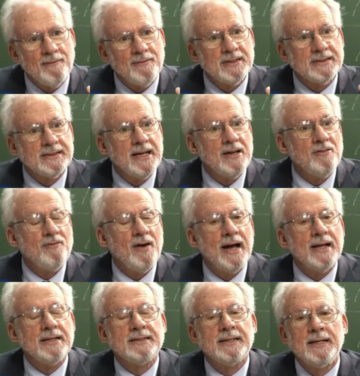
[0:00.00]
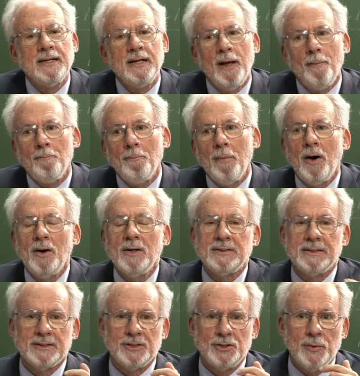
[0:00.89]
heavens, and he finds
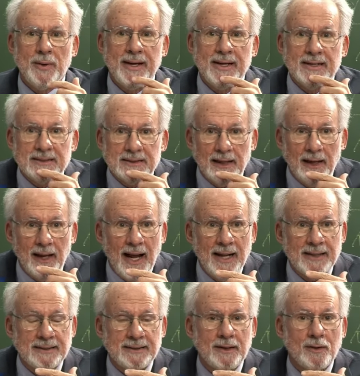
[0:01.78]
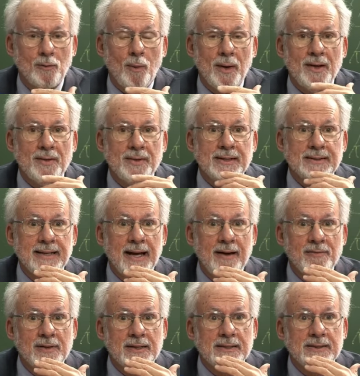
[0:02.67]
Moses doing his salats there at one of these
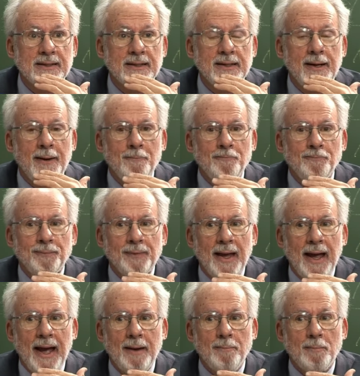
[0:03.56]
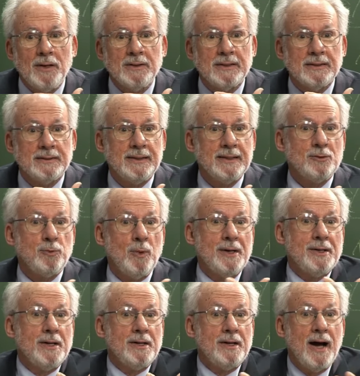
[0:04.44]
heavens. And Moses says,
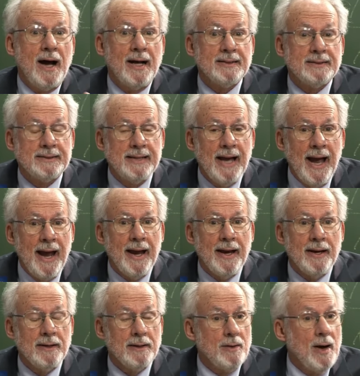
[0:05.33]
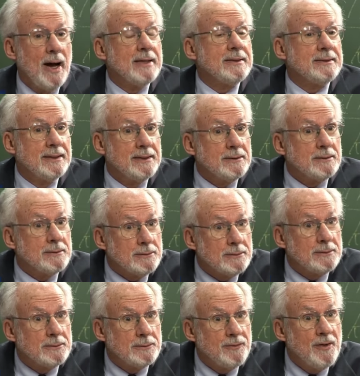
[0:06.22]
what did God say? And God says,
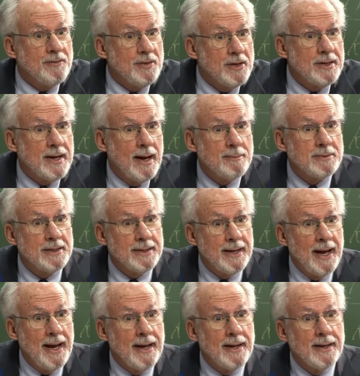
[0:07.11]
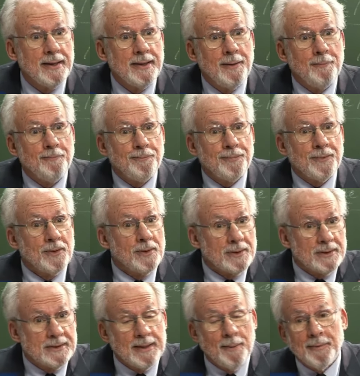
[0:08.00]
50 times a day,
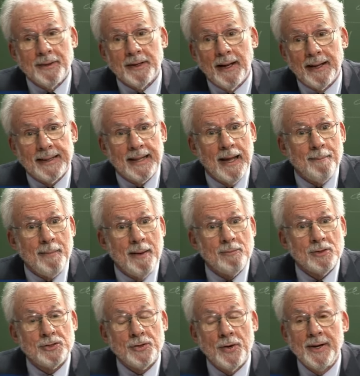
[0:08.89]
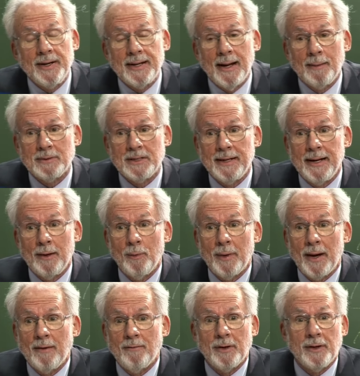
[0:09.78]
or something like that. Maybe it's 30 times a day,
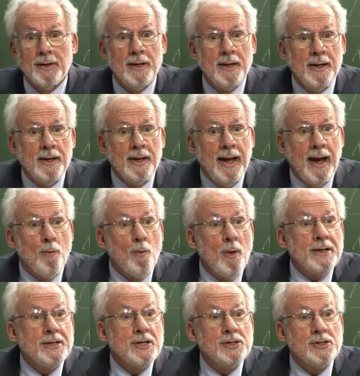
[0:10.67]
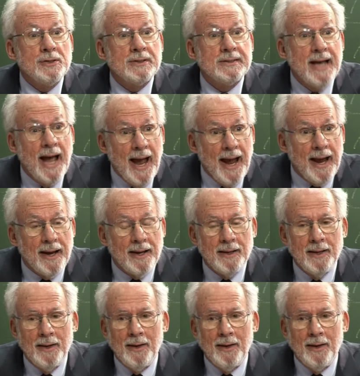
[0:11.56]
whatever. And what did you say?